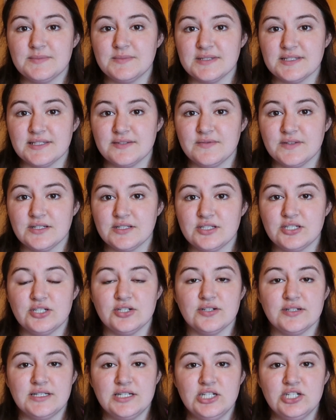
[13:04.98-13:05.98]
specific to
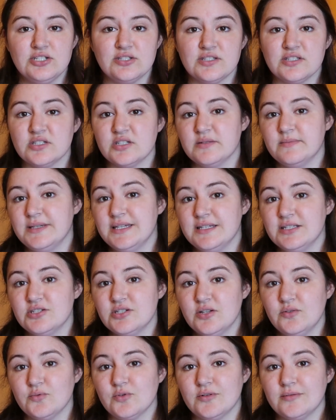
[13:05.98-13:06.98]
your niche, this could be in
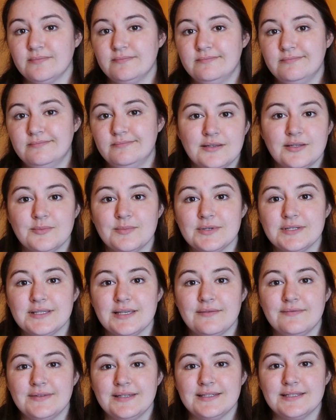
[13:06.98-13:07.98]
general. Number
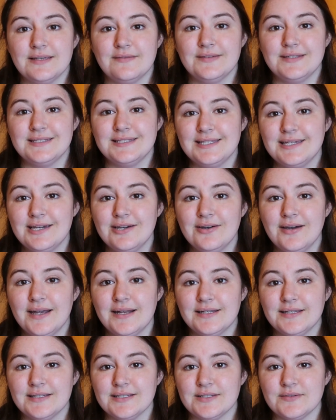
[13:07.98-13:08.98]
77, tier
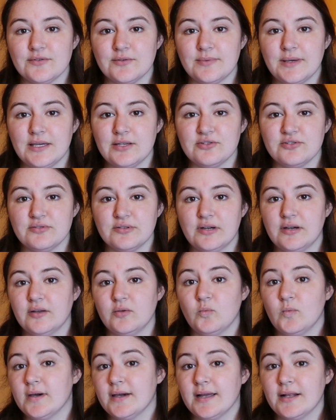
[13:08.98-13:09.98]
ideas for
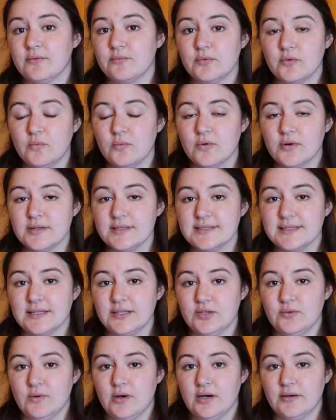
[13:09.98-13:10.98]
Patreon. What kind of rewards can
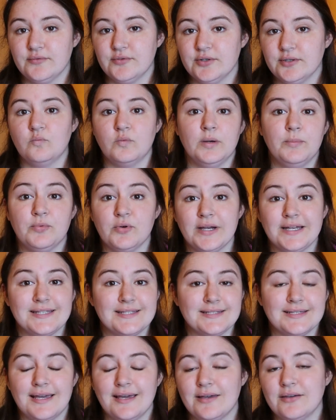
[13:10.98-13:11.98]
you offer? What price
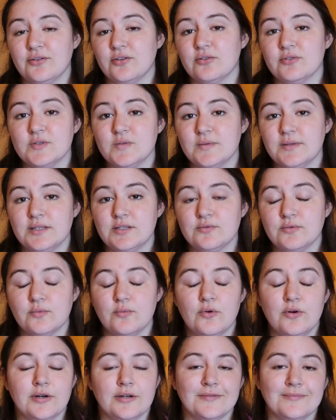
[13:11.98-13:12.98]
tag goes with each
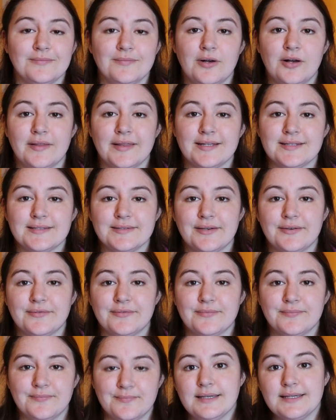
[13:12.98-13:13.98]
reward? All that stuff.
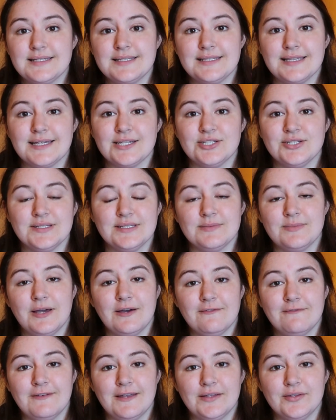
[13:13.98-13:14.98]
Next section is
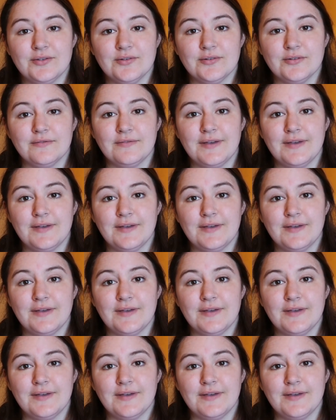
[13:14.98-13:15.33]
about vendor